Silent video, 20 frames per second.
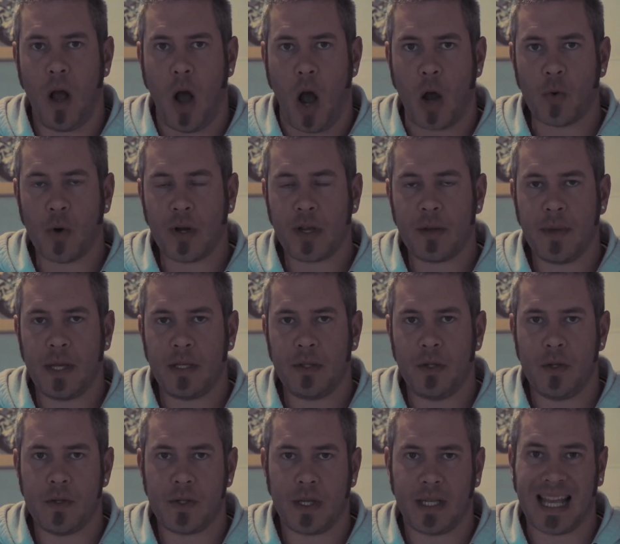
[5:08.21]
I recommend
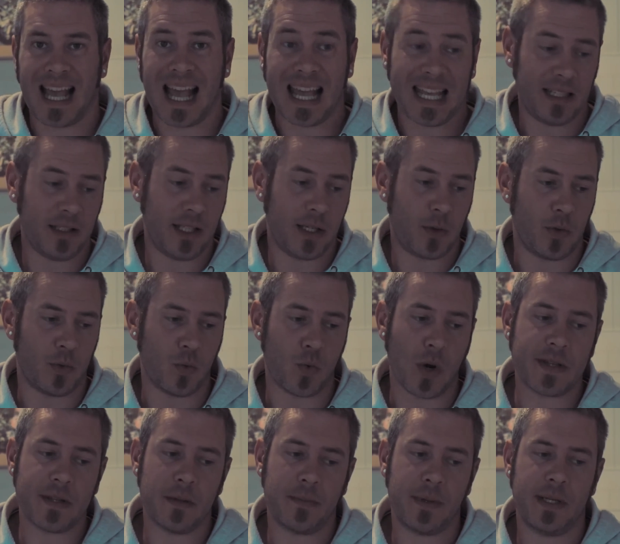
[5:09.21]
using
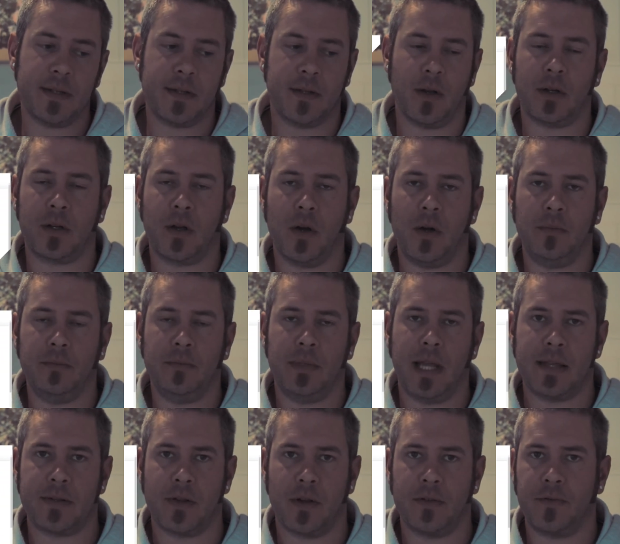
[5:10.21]
eliquidrecipes.com
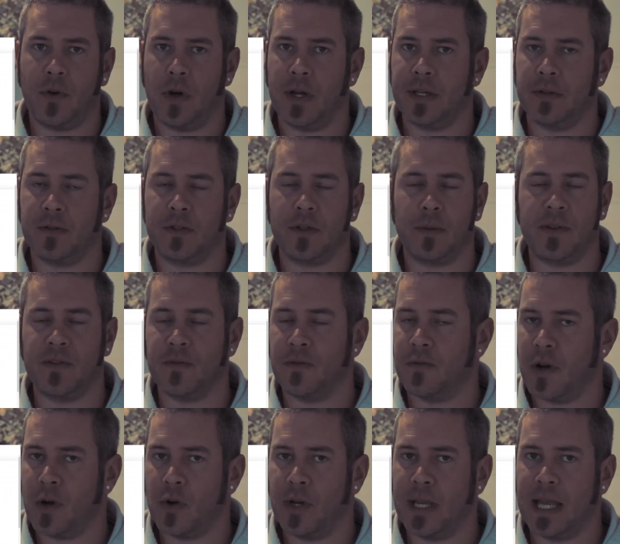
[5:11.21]
as I find it to be
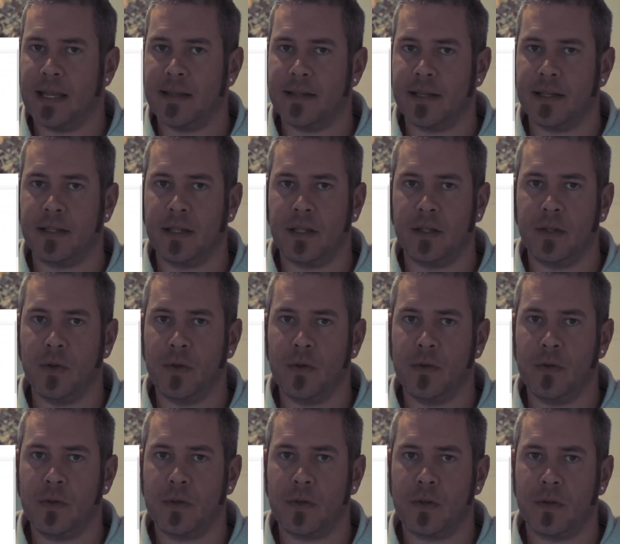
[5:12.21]
very easy to
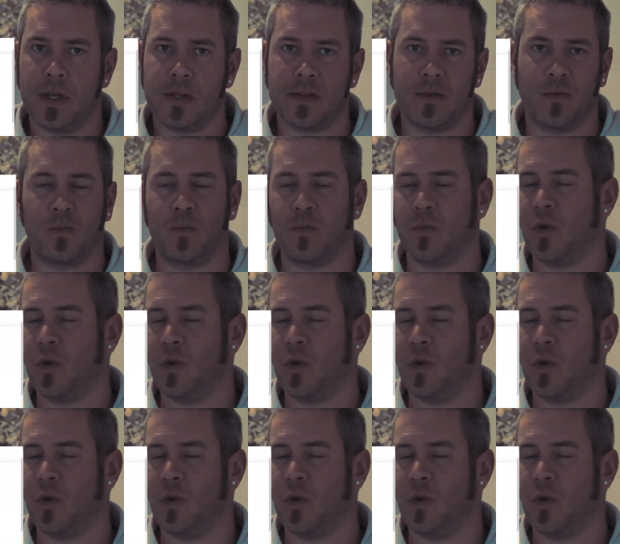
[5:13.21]
use. There's a